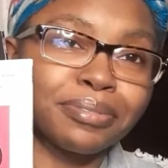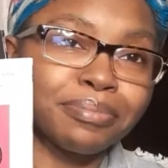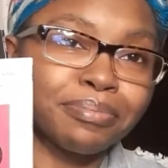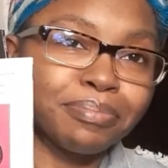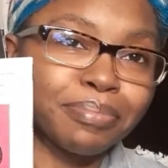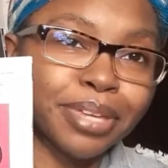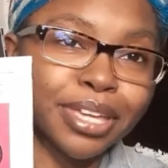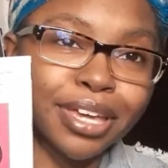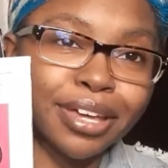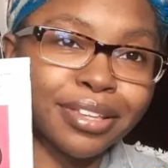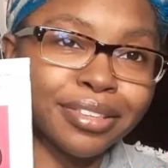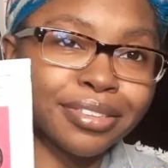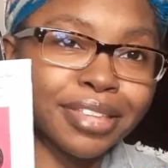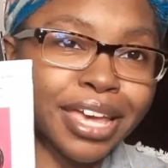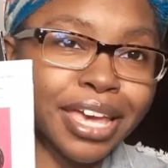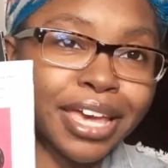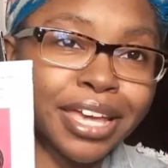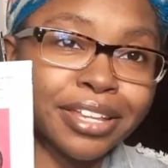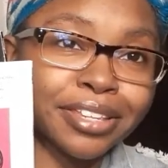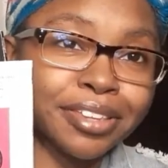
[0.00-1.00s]
because
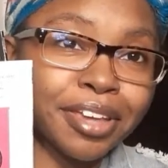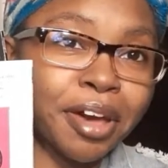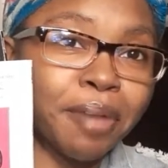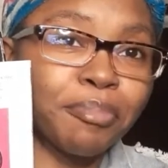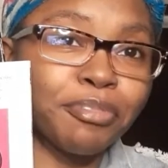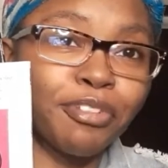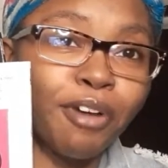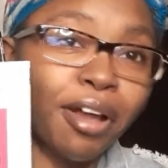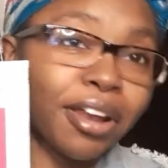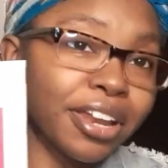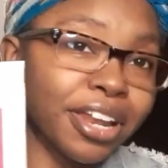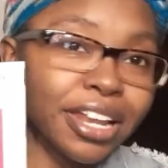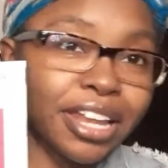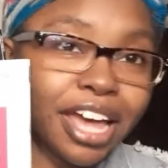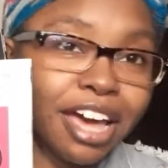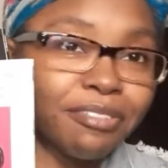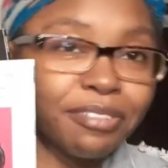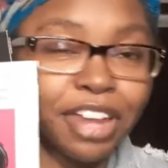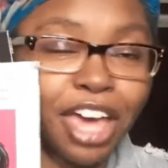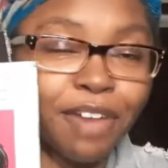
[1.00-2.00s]
they end up falling in
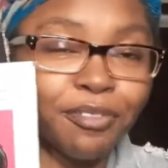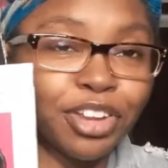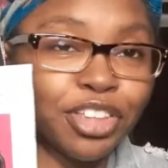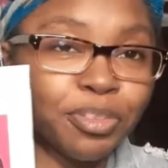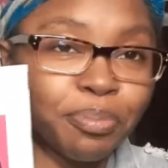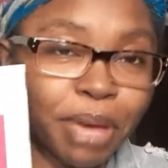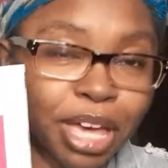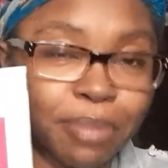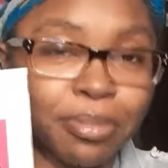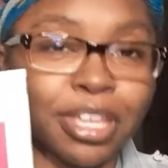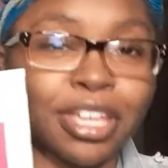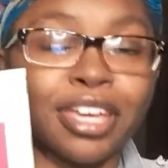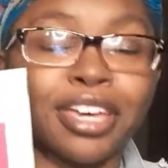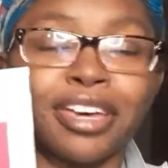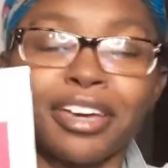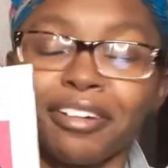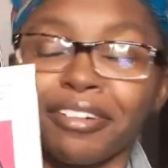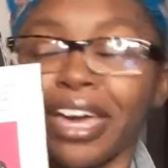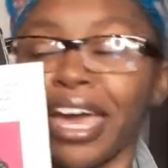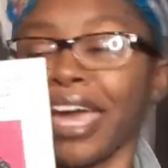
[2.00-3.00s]
love and having this baby.
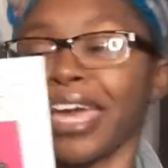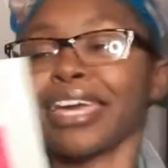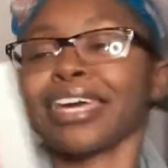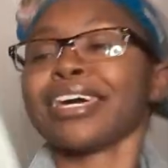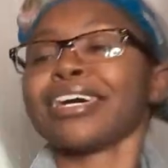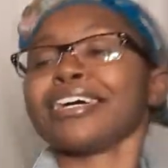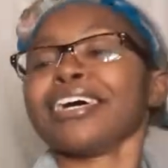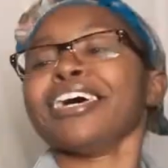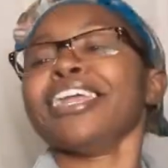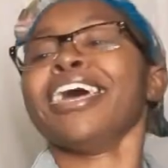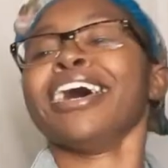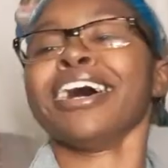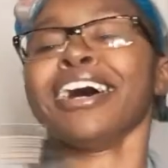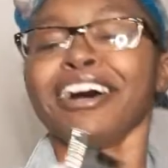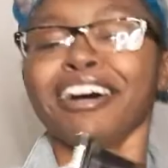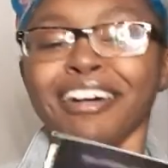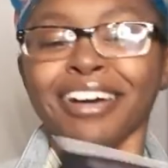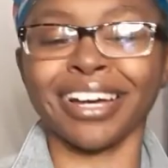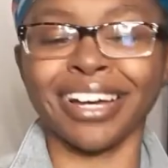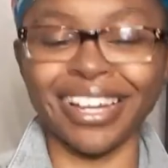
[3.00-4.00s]
Okay.
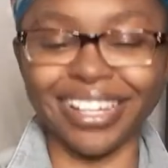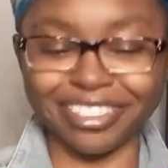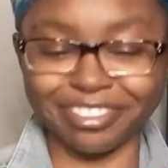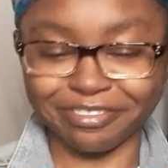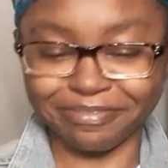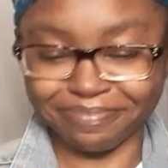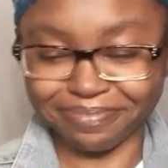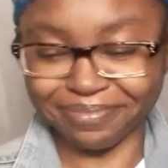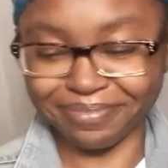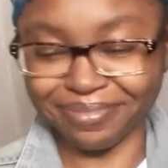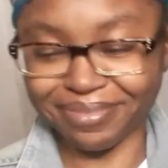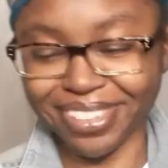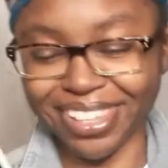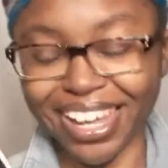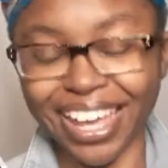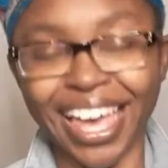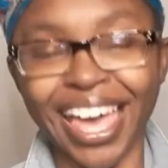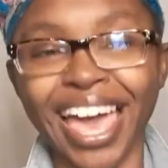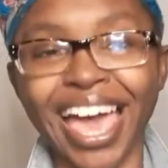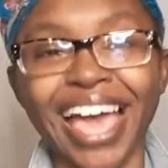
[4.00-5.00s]

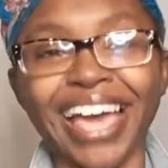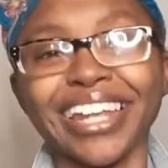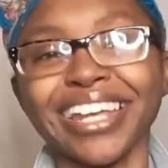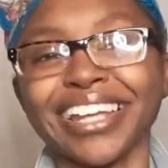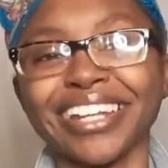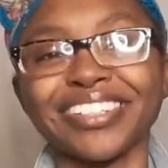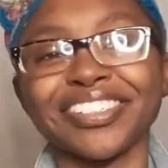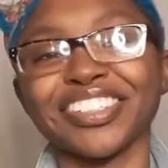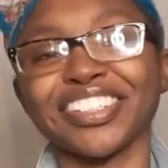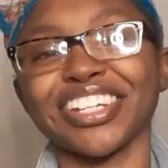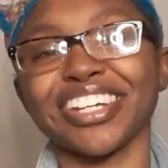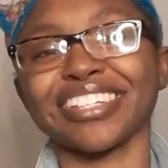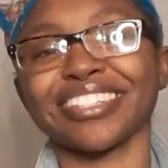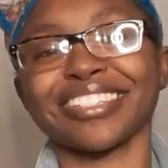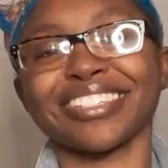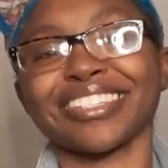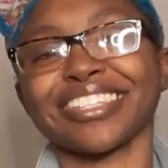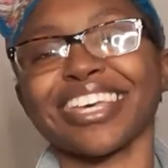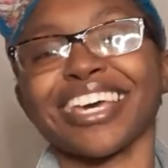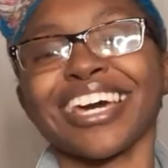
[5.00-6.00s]
And it is
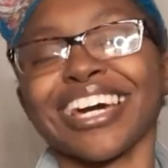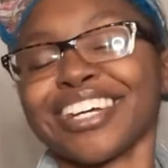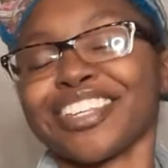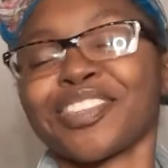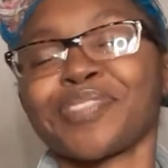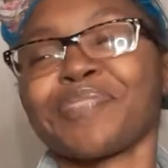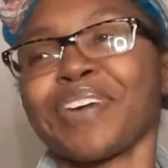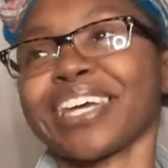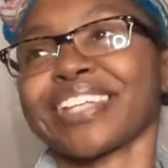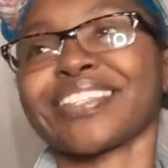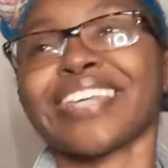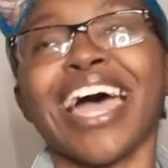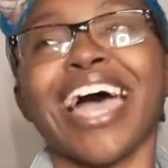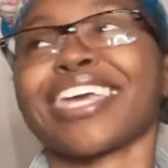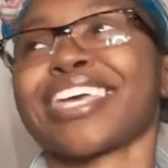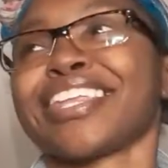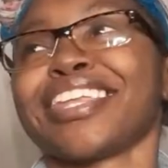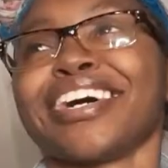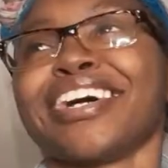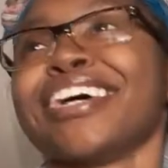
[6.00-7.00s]
just
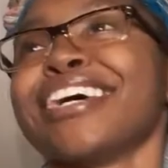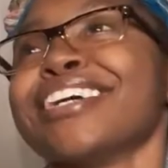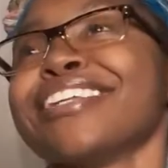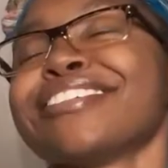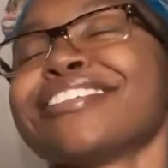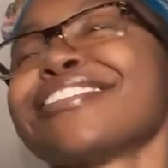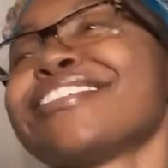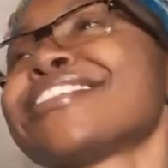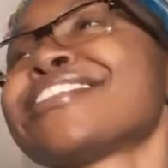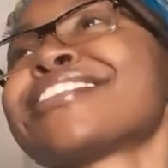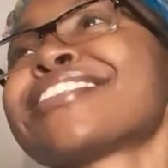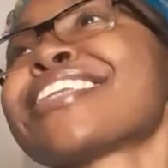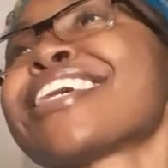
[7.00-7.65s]
spectacular. It is just